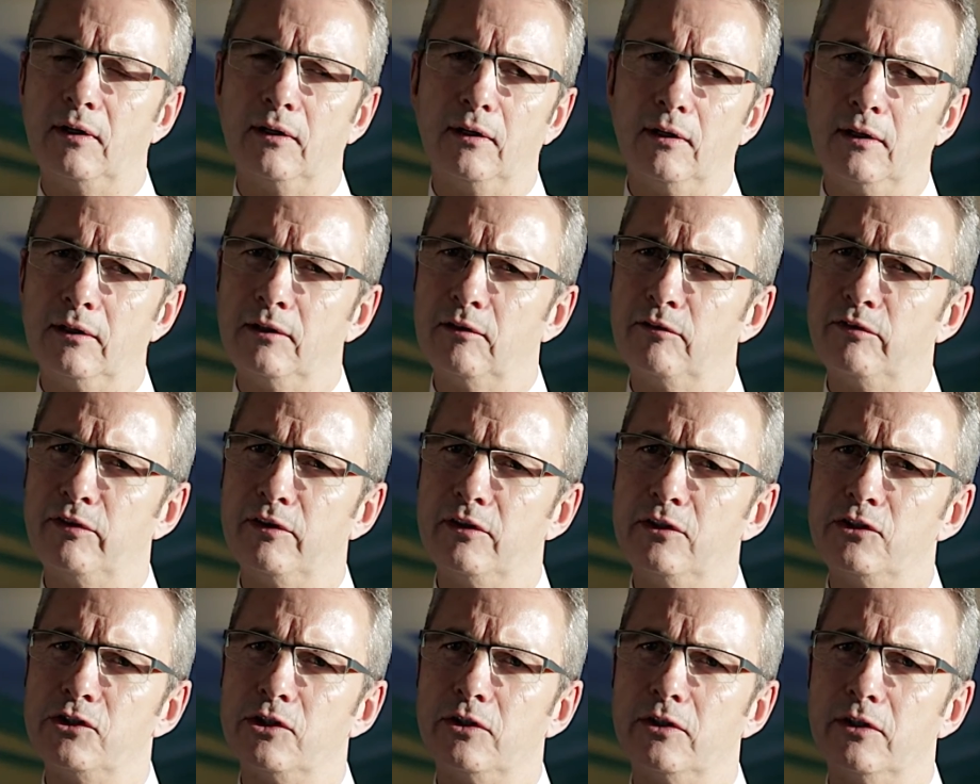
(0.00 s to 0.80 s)
I'd like to
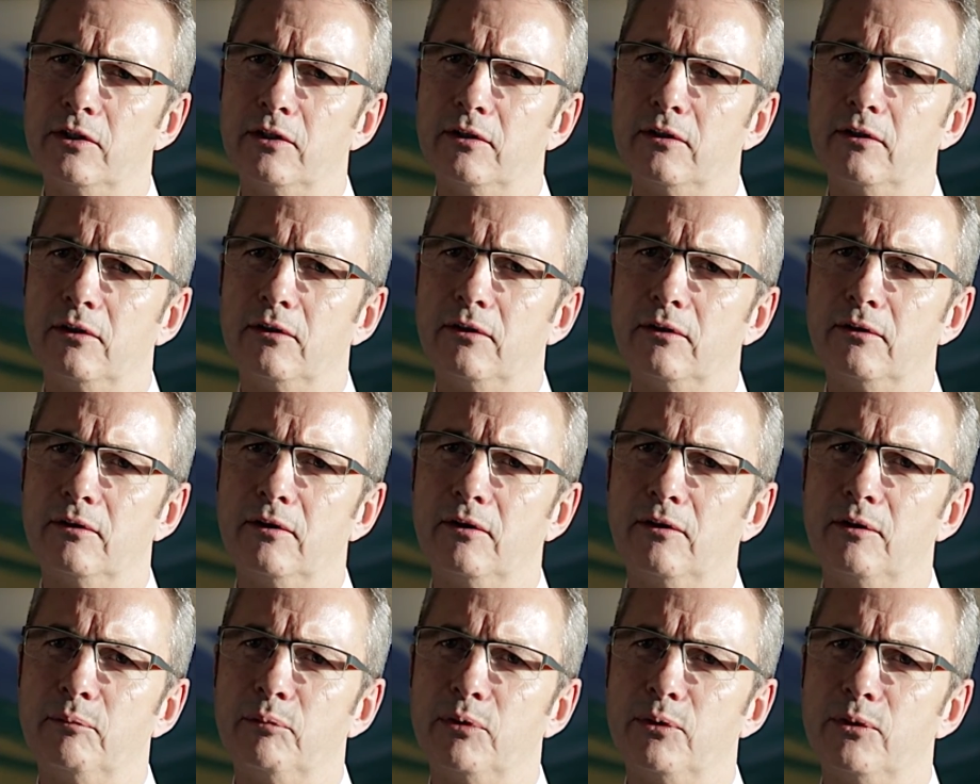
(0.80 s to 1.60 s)
finish on
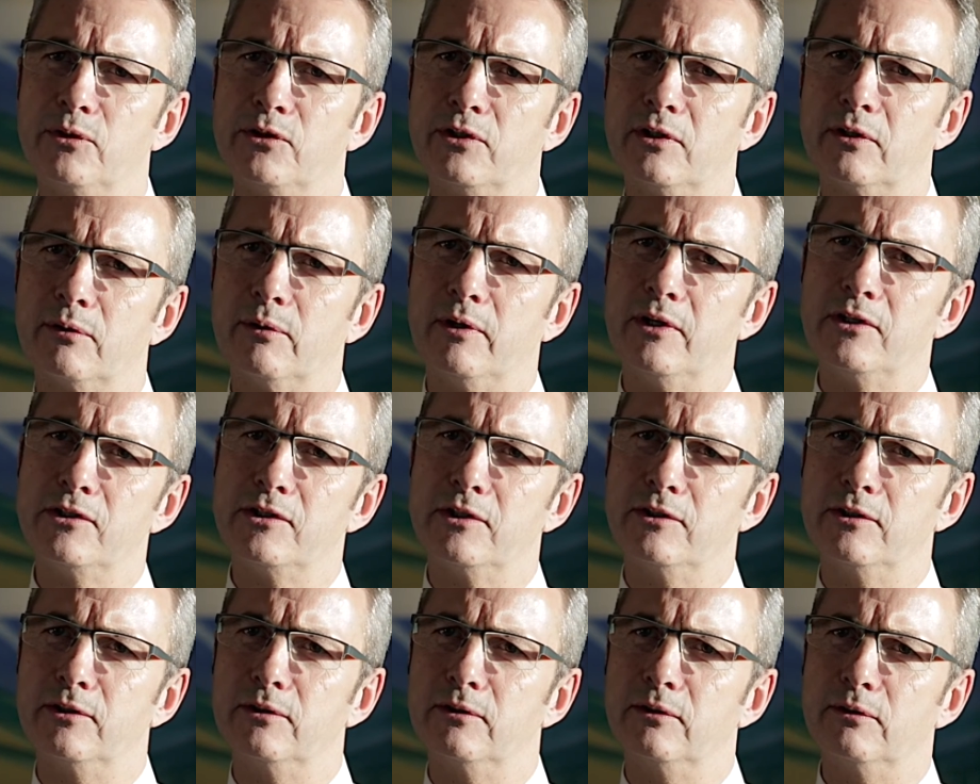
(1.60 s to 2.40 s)
a personal
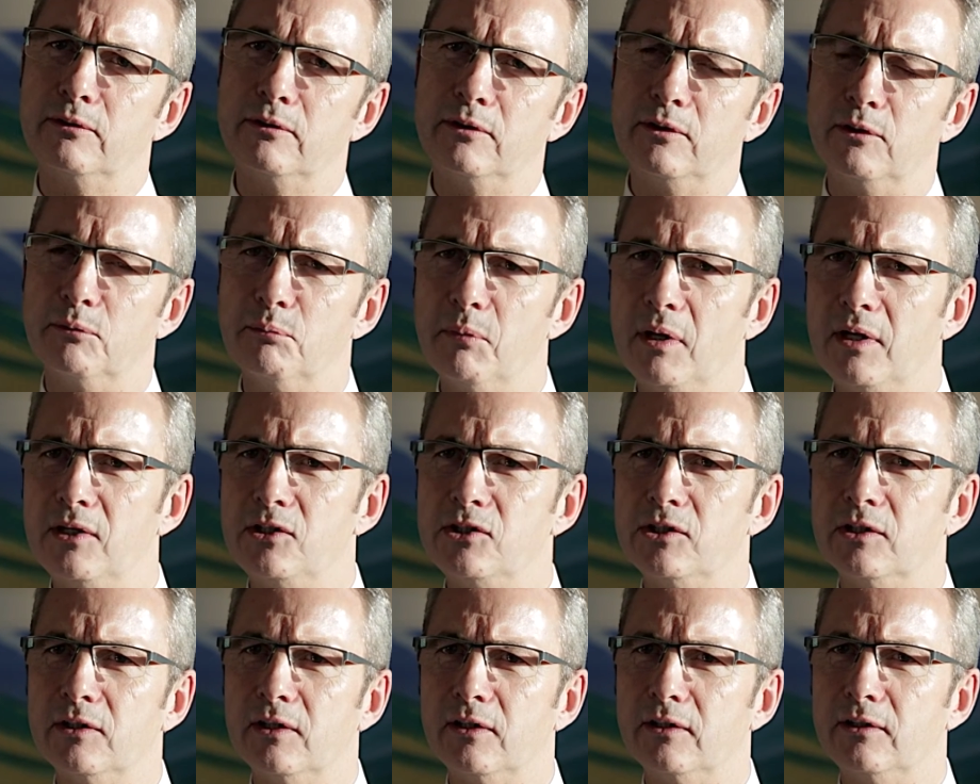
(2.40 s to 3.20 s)
question. You
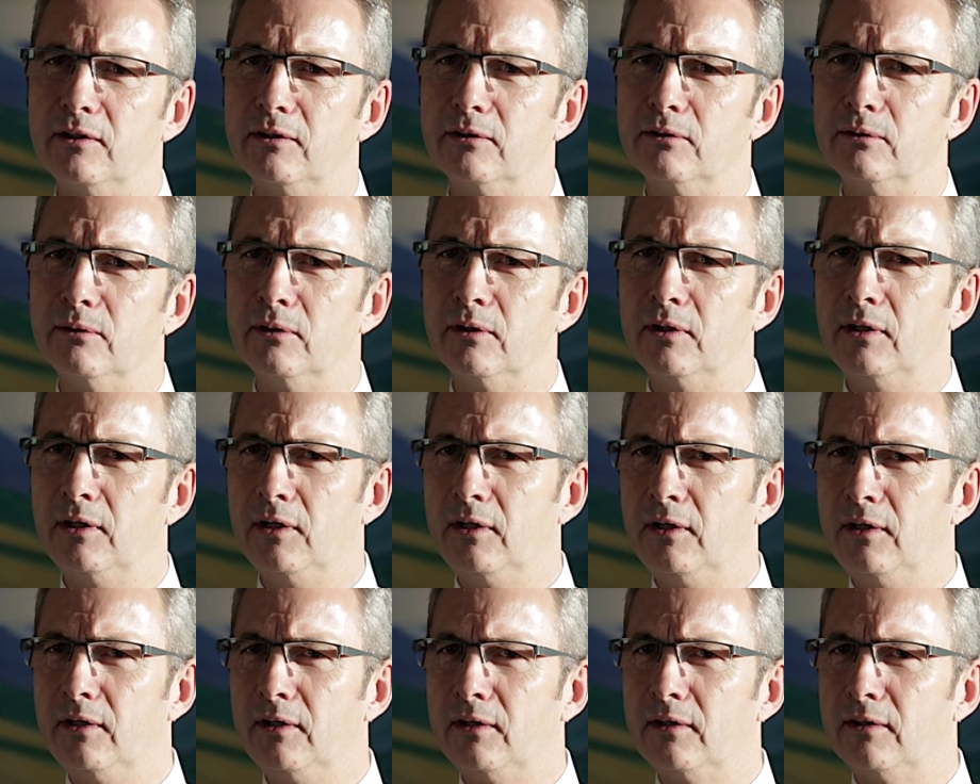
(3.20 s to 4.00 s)
mentioned that you
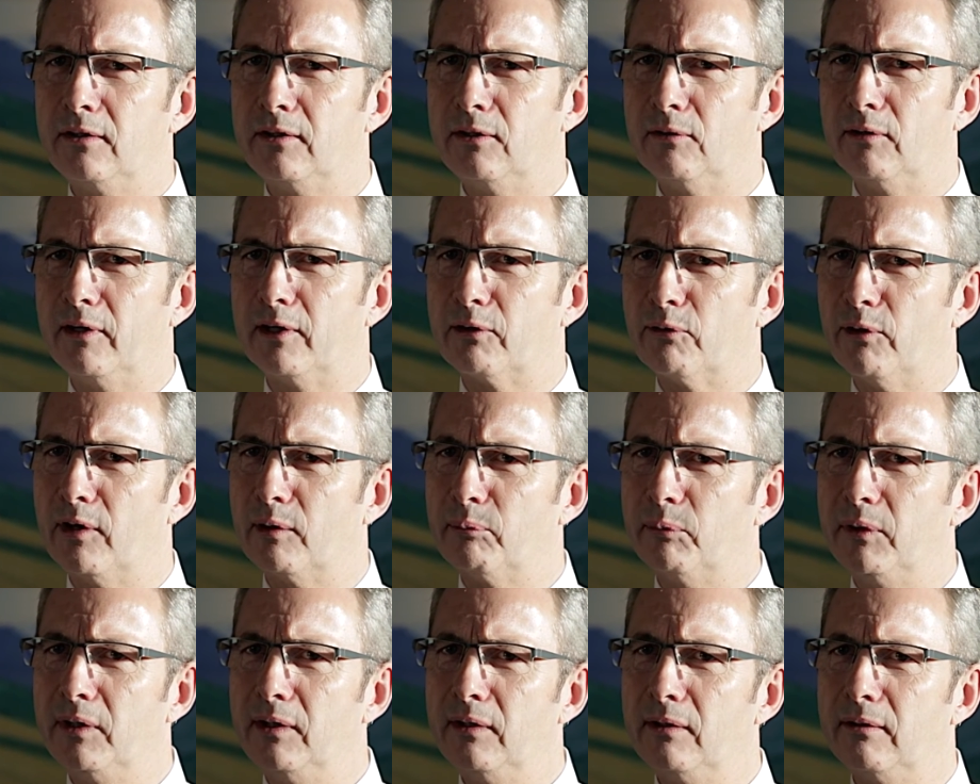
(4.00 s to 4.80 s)
like
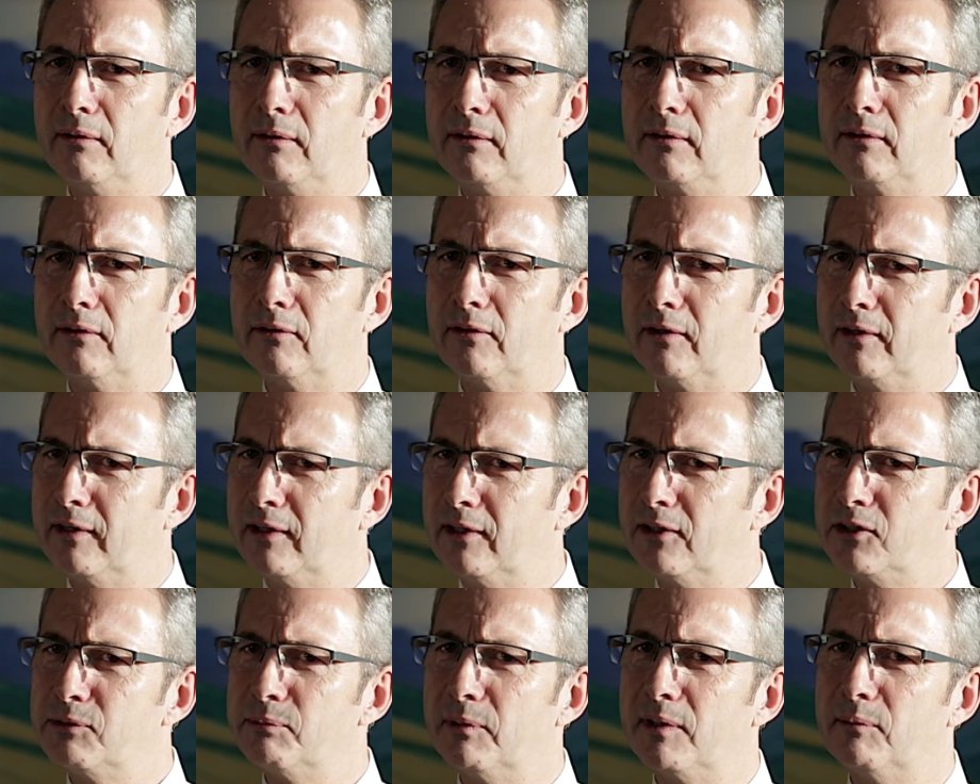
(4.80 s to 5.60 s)
rugby. You're an
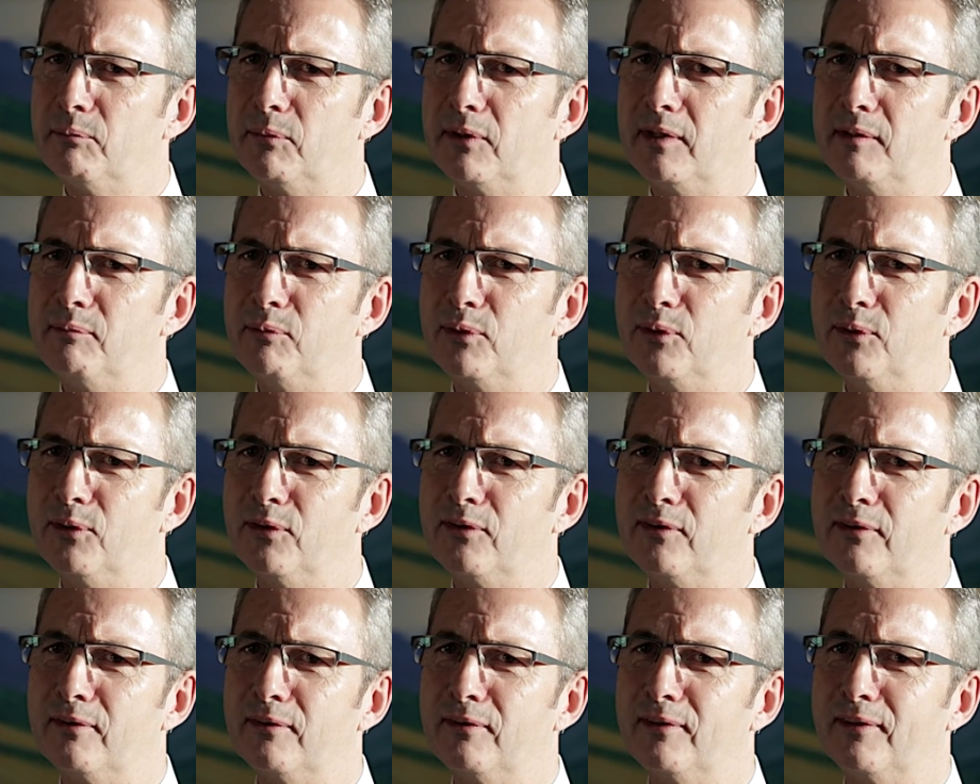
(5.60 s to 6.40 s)
Englishman by
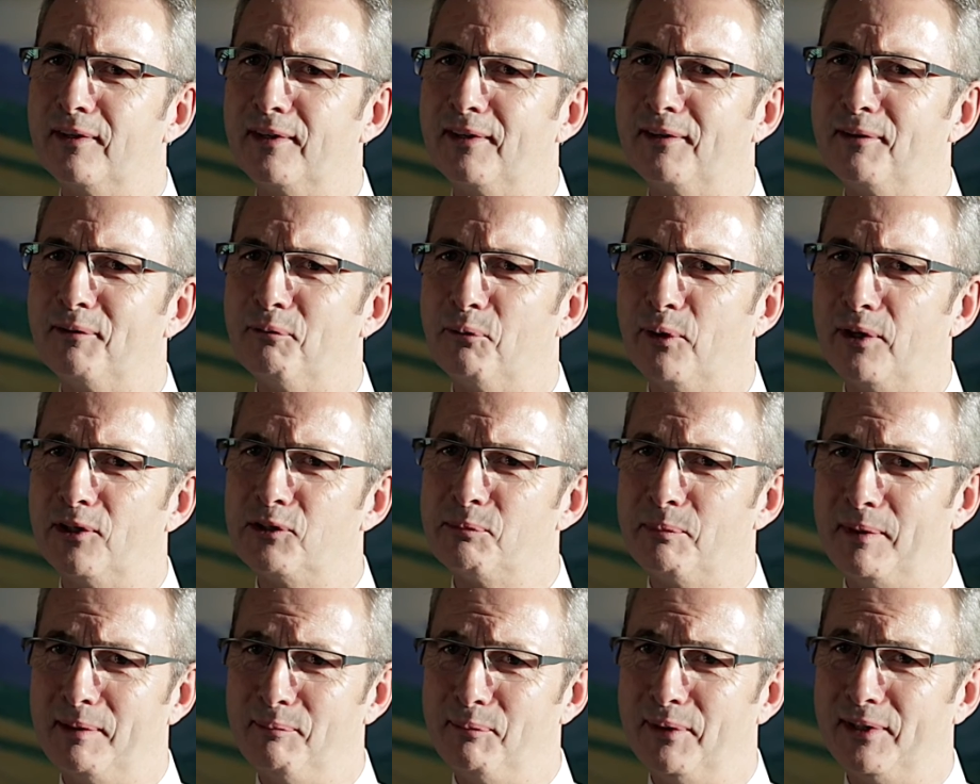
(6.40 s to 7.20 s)
birth,
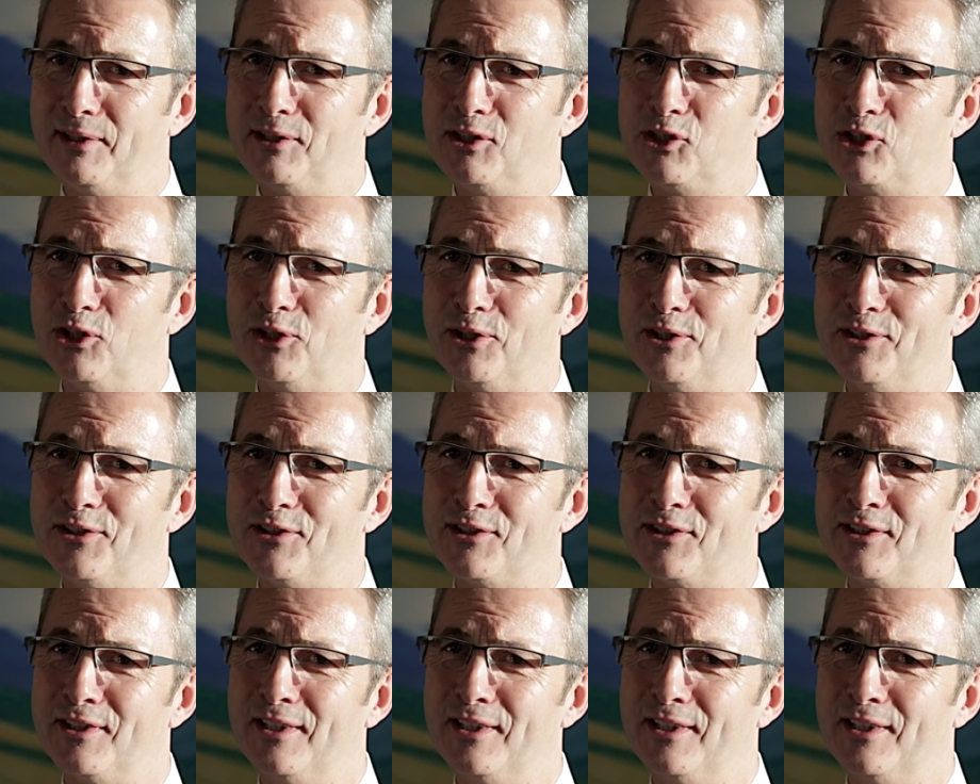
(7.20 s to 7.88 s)
Welshman by choice.